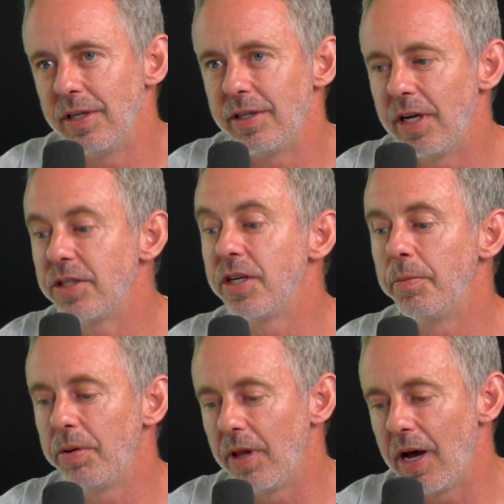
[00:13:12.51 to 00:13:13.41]
and does it
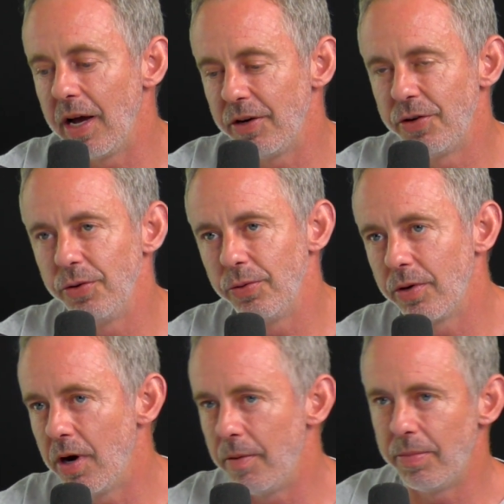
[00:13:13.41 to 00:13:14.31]
apply to
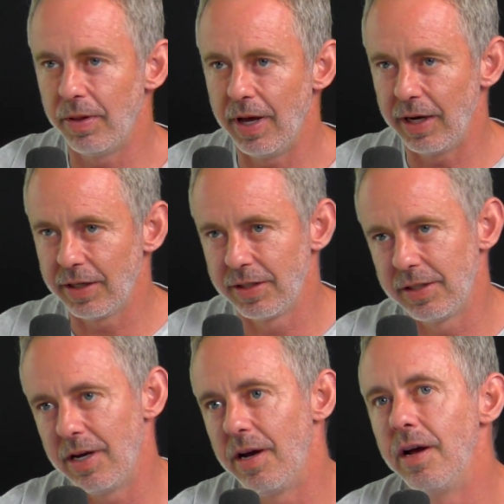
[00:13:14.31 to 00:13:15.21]
complex
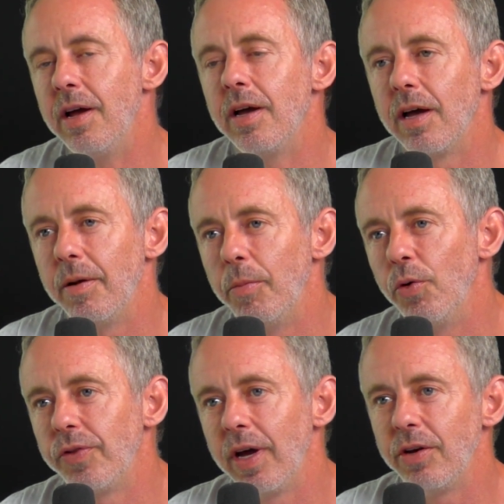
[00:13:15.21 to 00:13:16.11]
kind of
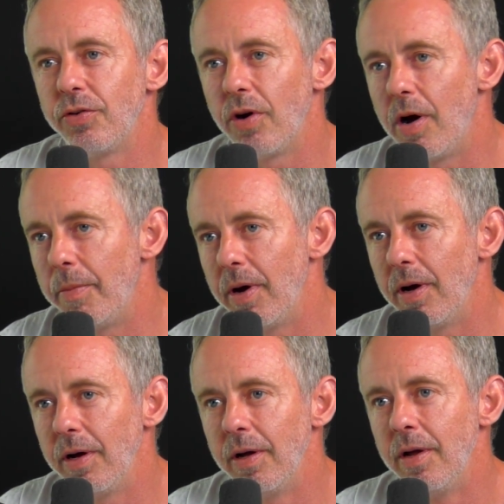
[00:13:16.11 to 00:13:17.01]

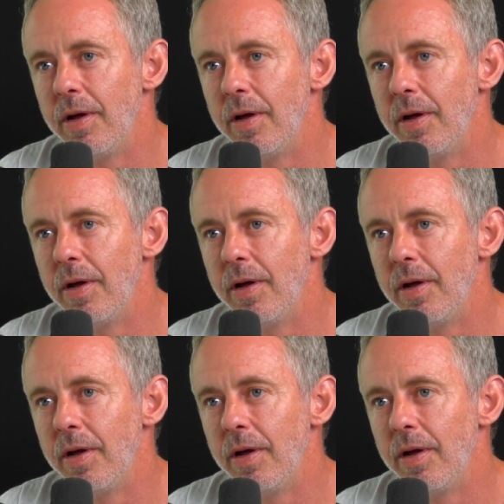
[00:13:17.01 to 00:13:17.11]
multi-trauma